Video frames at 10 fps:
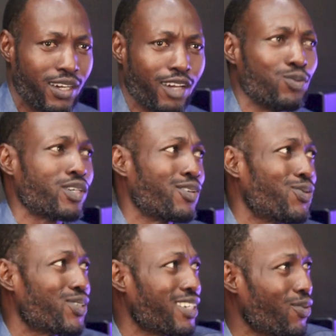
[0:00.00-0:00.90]
And look at
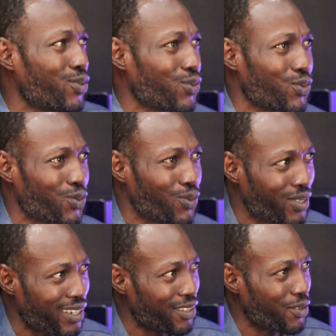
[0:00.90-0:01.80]
those that went to school.
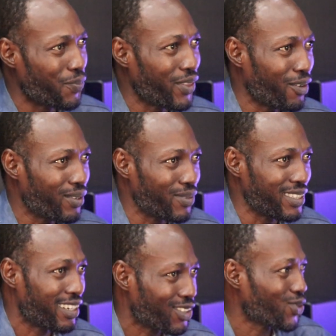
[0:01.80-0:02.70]
Look at them now. I mean,
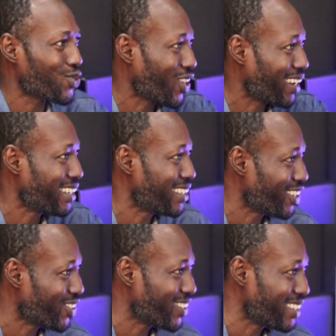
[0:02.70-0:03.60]
they're still struggling
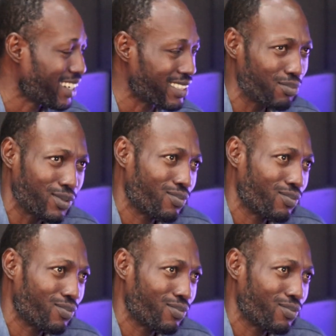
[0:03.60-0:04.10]
and all that.